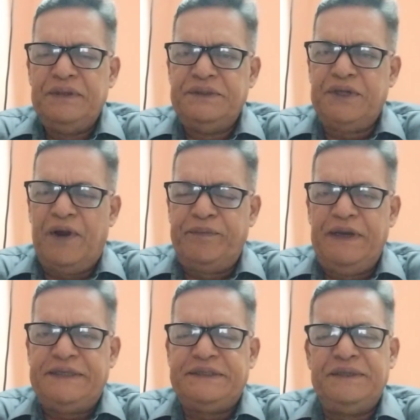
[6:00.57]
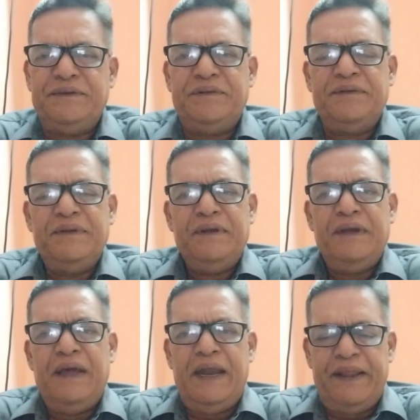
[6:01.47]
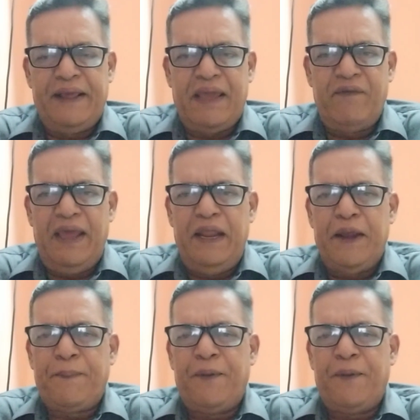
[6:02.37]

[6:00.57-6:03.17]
John Milton and the Cavalier